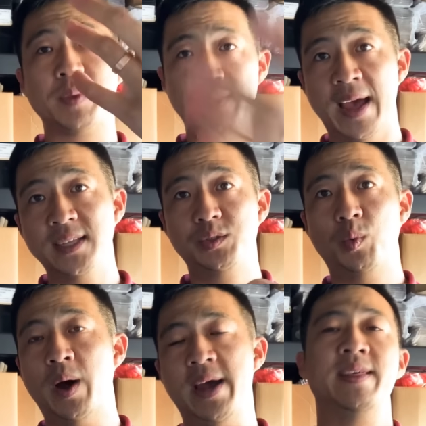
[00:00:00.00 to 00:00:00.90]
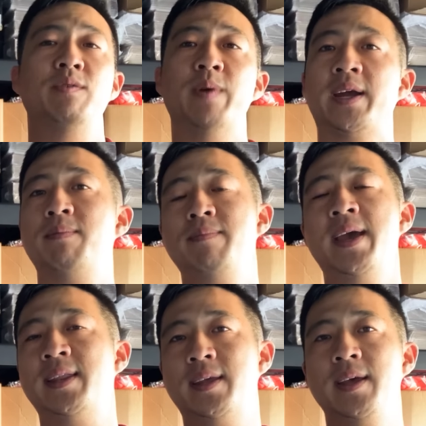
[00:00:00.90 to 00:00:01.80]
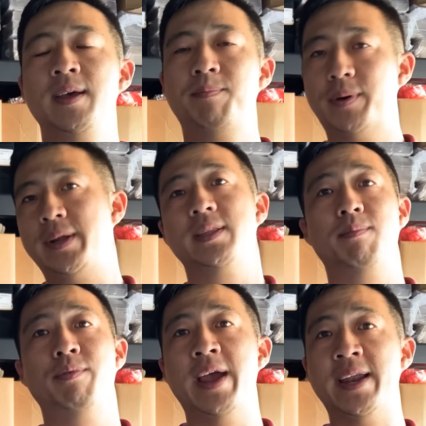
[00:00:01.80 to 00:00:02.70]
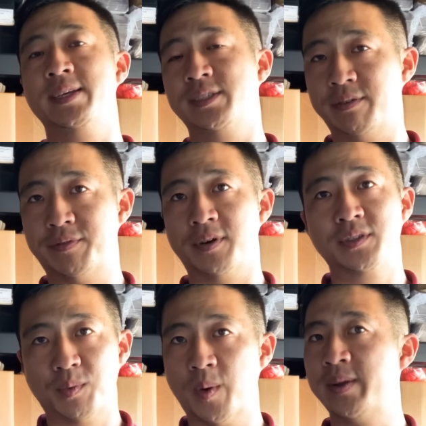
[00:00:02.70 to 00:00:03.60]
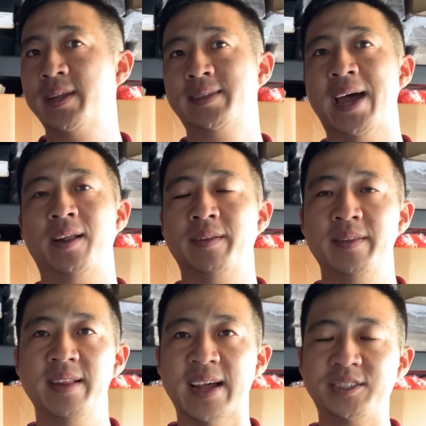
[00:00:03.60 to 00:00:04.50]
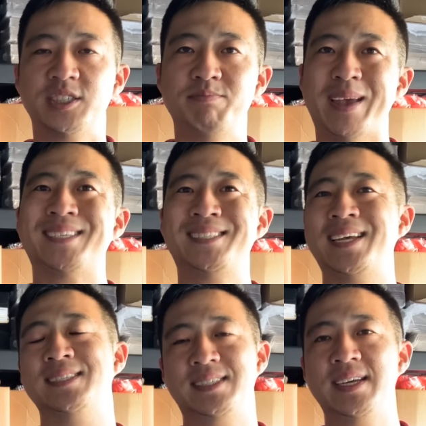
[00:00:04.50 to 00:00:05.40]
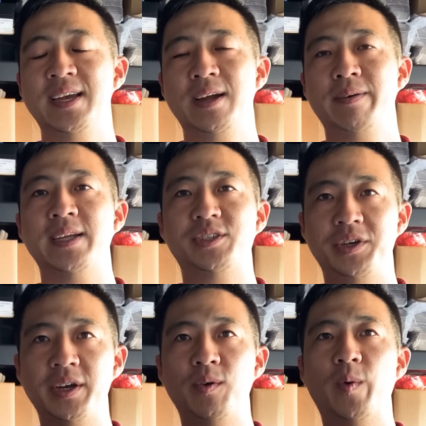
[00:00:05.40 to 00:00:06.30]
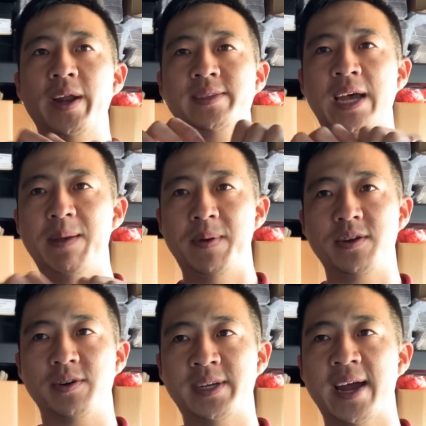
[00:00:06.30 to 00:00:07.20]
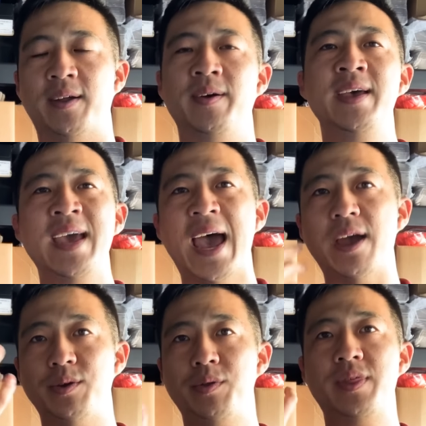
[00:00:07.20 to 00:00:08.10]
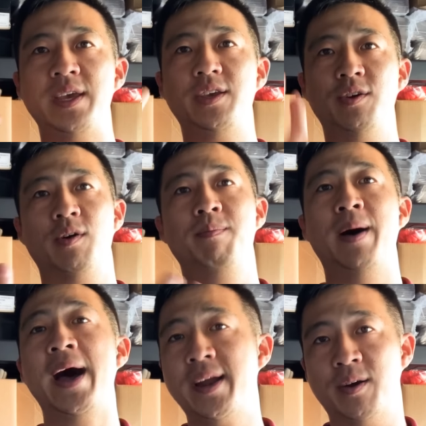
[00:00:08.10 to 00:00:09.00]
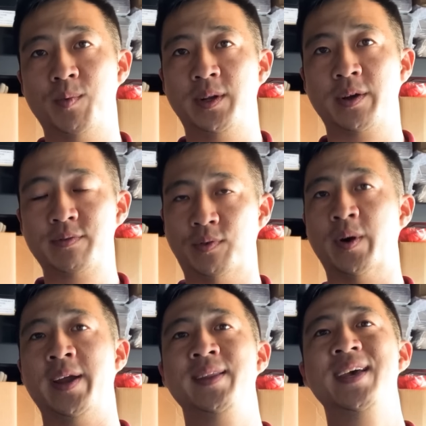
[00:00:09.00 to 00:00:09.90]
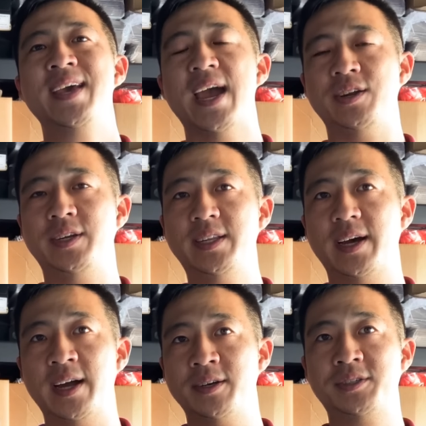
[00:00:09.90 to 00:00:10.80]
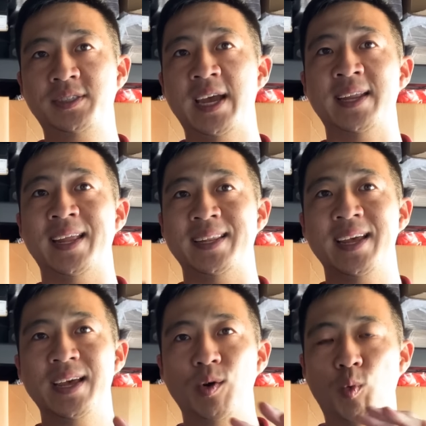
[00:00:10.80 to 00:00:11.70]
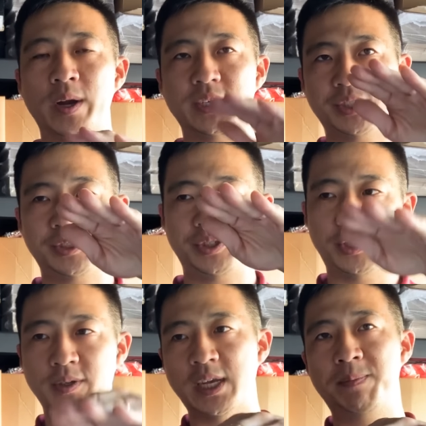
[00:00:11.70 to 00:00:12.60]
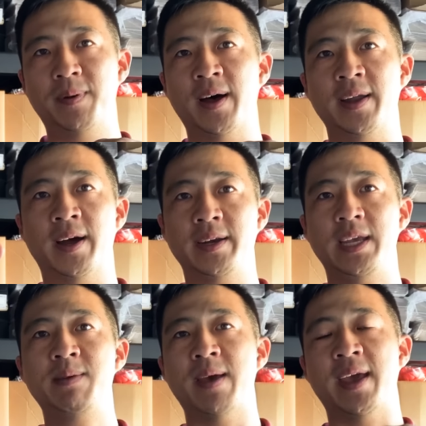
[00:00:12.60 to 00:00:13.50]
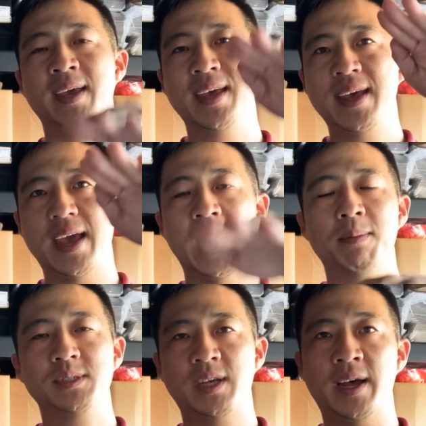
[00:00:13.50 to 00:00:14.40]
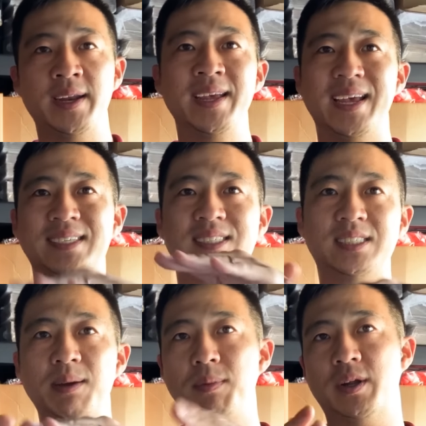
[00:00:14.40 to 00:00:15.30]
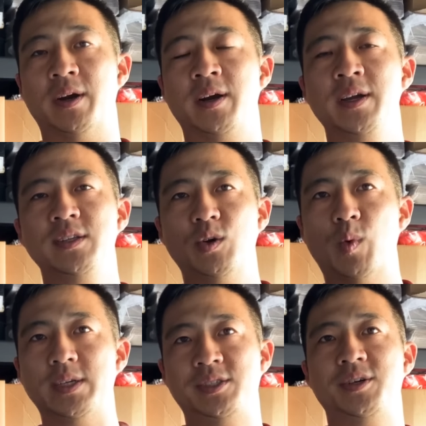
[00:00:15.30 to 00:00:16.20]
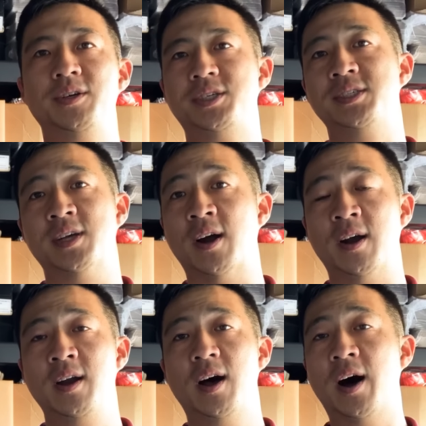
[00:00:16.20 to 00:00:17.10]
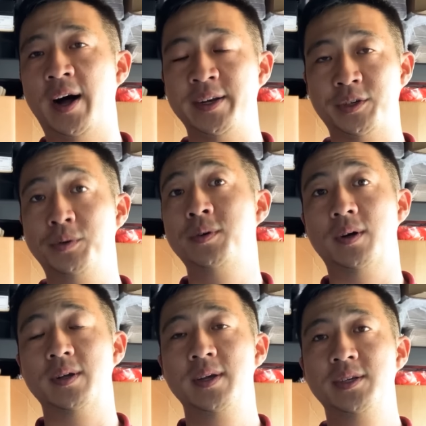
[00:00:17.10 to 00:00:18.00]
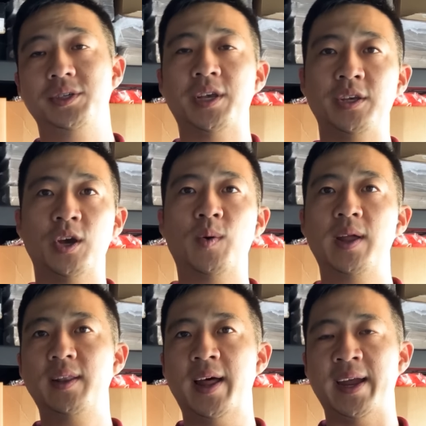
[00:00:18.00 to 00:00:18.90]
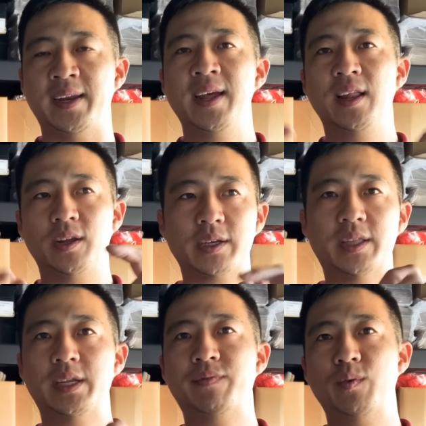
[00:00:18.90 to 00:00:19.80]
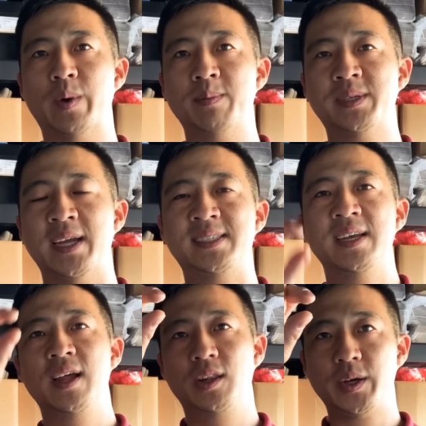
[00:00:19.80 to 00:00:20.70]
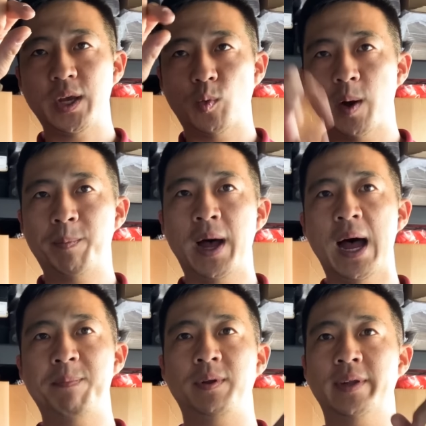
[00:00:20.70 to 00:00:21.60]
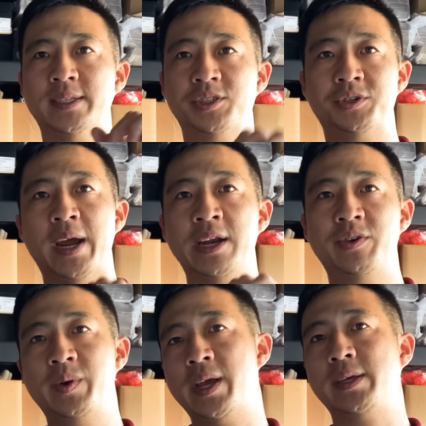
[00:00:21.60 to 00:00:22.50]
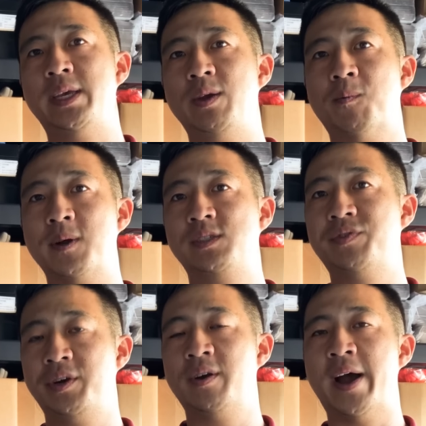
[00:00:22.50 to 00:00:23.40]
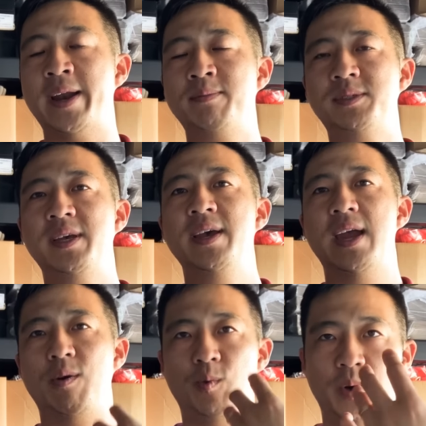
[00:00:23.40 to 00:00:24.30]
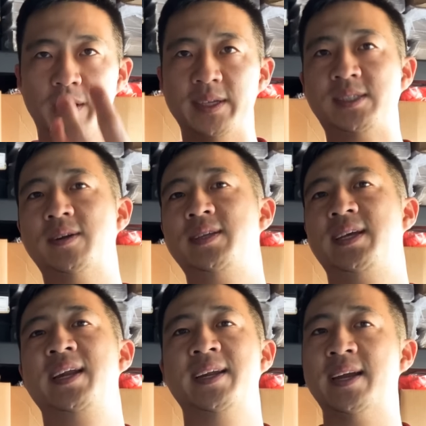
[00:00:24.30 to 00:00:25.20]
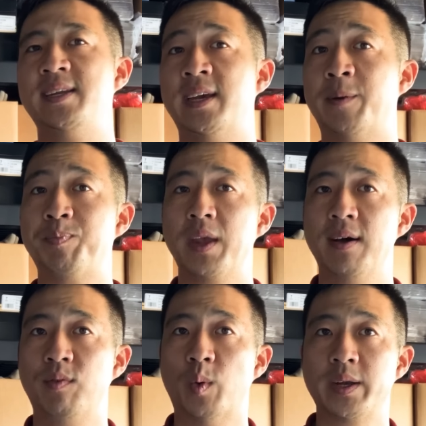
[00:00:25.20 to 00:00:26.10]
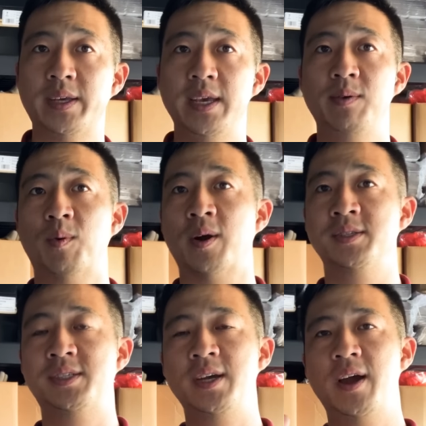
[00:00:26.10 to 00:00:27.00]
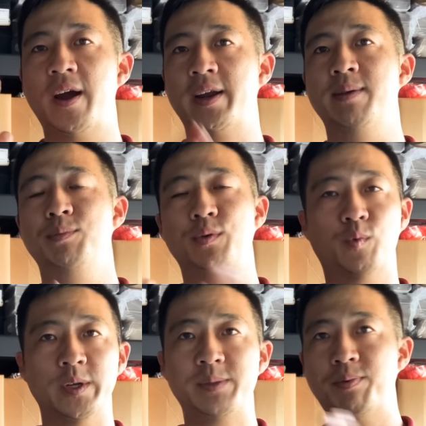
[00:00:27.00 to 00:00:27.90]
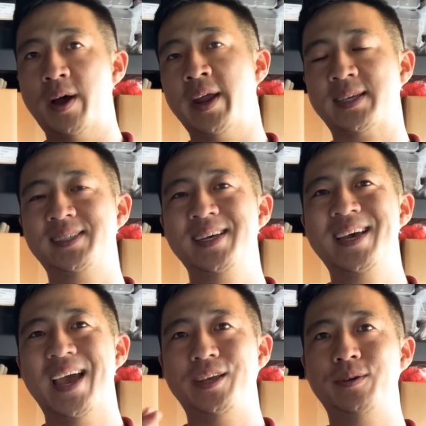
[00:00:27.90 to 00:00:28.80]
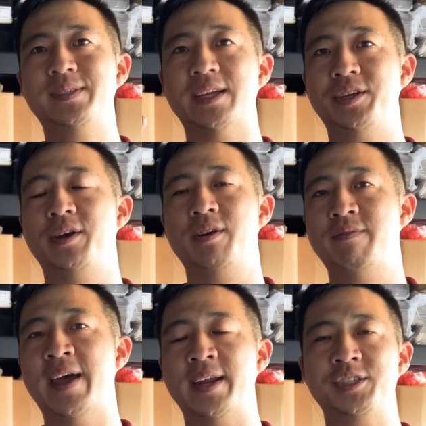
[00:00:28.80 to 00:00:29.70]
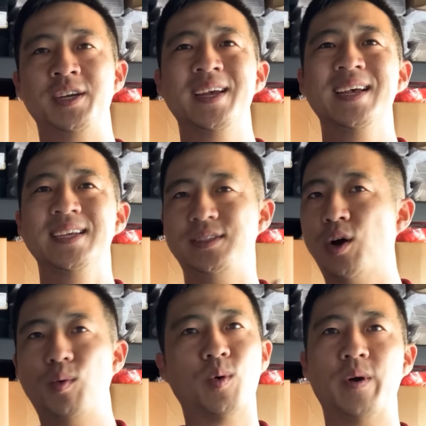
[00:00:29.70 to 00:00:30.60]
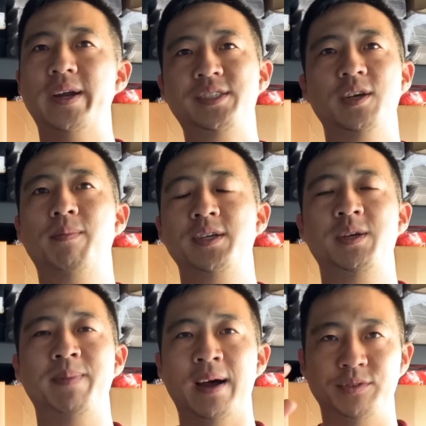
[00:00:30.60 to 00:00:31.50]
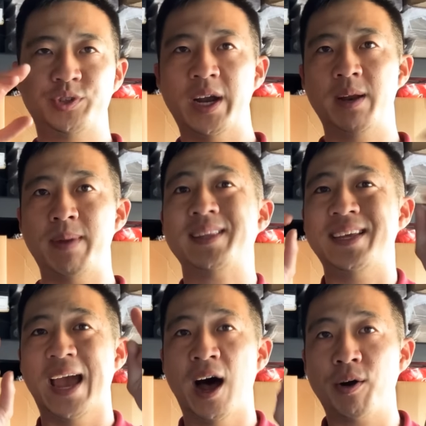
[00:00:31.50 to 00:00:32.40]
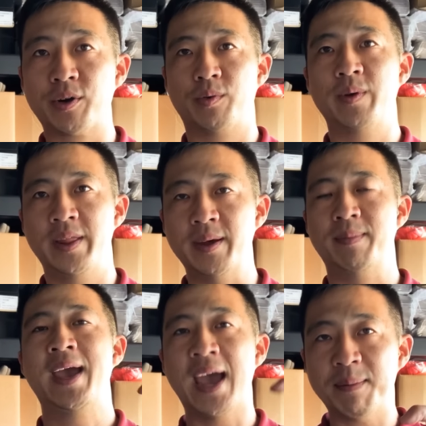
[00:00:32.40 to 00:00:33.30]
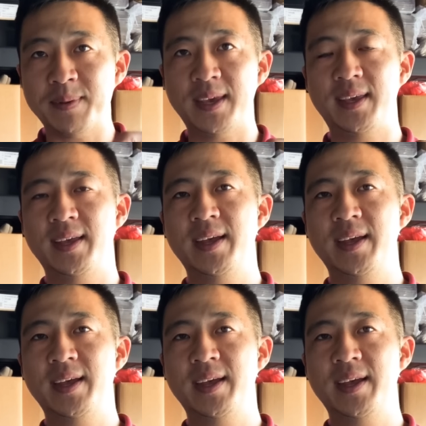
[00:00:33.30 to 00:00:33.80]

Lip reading: That's why they recommend putting the brand as the first word in the title. That just makes sense, right? So you're going to want to type in your title how you think your buyer would look for it. And you need to understand that what it shows up on eBay, Amazon, is similar to what searches are on Google. So you can go online, look at the different websites, look at what populates as you're entering in keywords for your items, and really start to get an idea of what keywords are going to move which products and use that to your advantage. Don't worry so much about trying to make the algorithm happy.